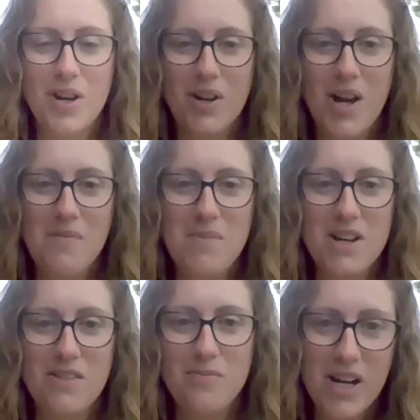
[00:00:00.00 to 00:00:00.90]
earn up
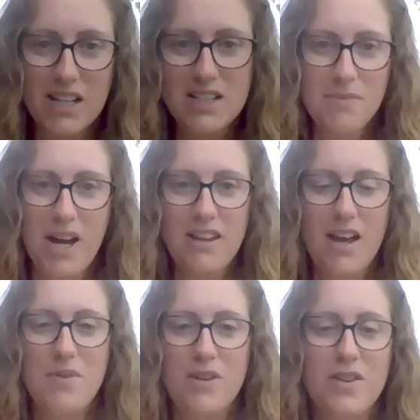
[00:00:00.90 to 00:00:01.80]
enough money to buy that
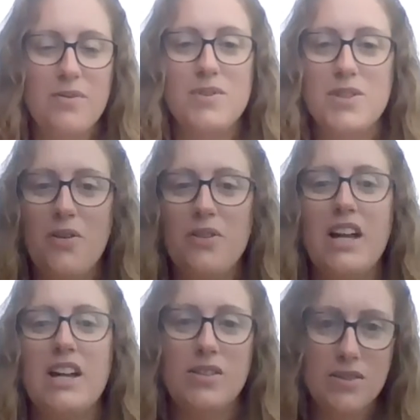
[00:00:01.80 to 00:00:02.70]
perfume. So
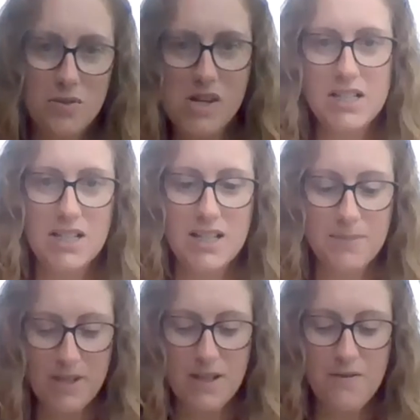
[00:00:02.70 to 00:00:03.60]
like crazy
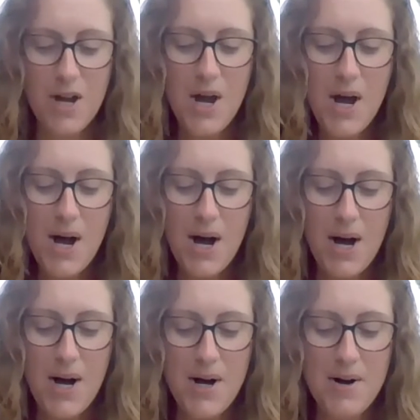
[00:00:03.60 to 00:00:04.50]
expensive.
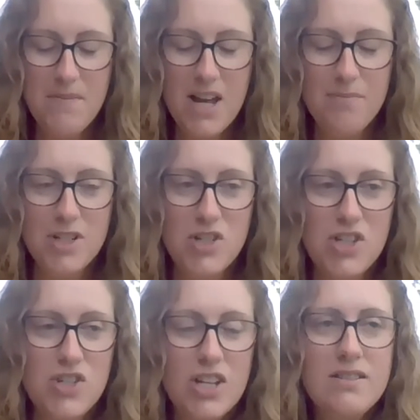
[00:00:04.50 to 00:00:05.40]
But
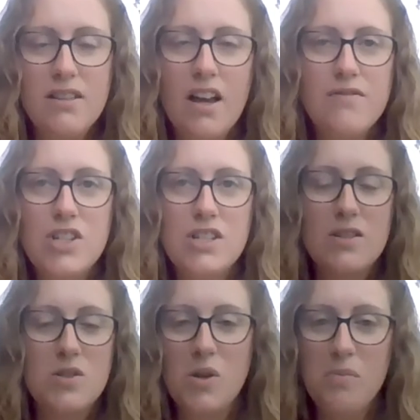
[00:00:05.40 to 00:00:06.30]
she just loved
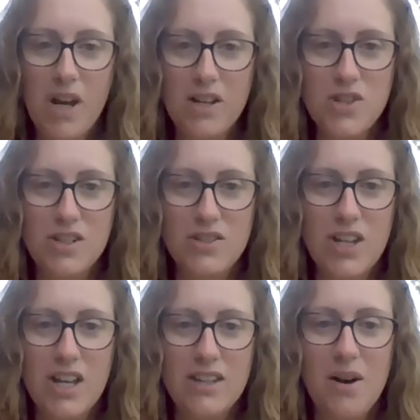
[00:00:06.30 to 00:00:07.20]
Jesus so much,
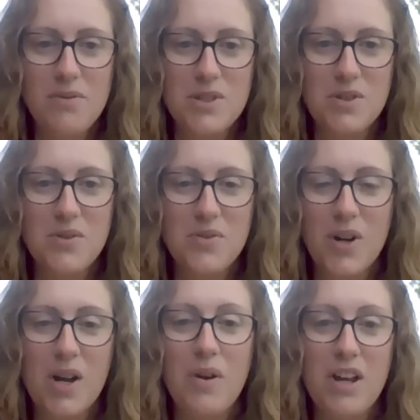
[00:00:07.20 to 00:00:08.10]
and that was a
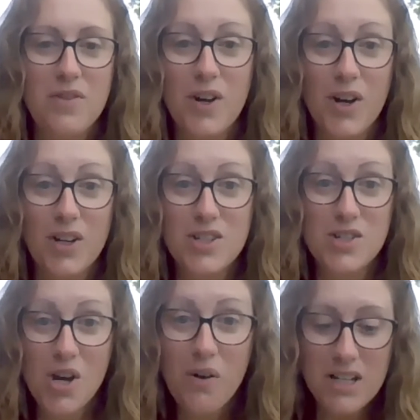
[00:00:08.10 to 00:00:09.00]
great way for her to
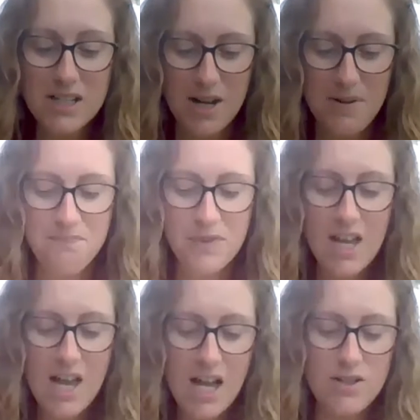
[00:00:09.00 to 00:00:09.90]
show it to him.
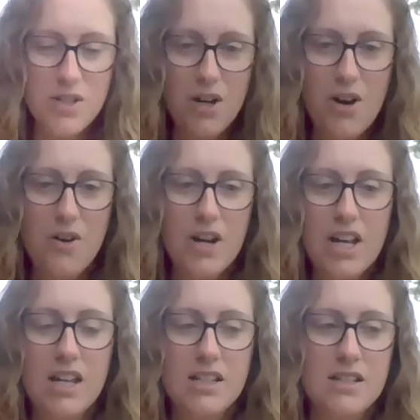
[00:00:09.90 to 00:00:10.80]
And so
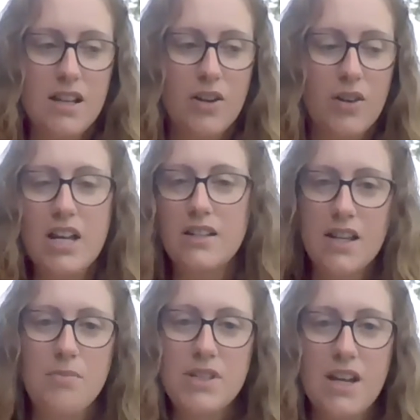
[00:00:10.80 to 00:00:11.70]
it's a great
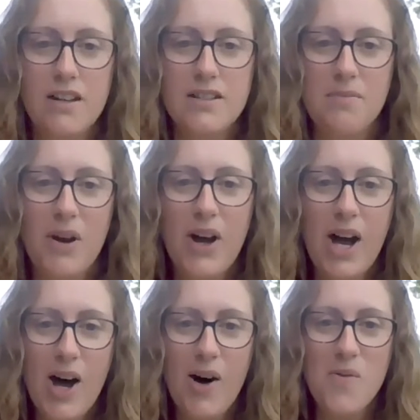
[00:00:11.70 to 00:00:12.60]
example to us about
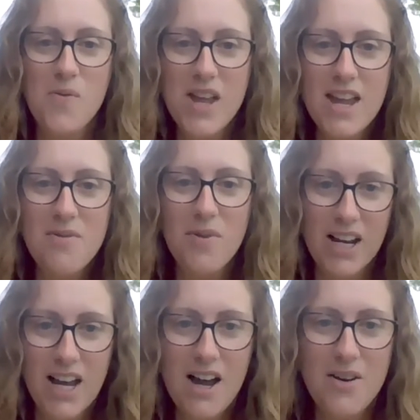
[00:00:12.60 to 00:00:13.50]
how we
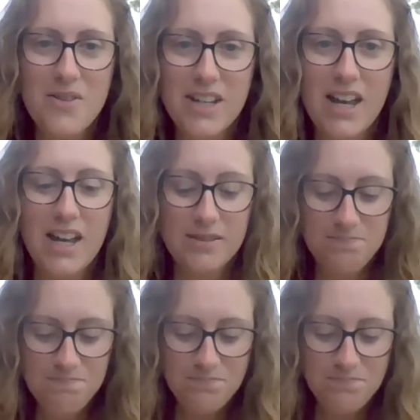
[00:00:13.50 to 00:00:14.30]
right now can